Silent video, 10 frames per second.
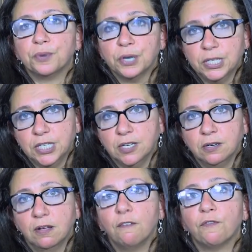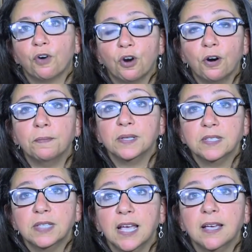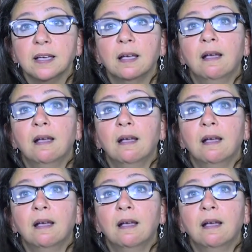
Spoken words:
prison for her mistake.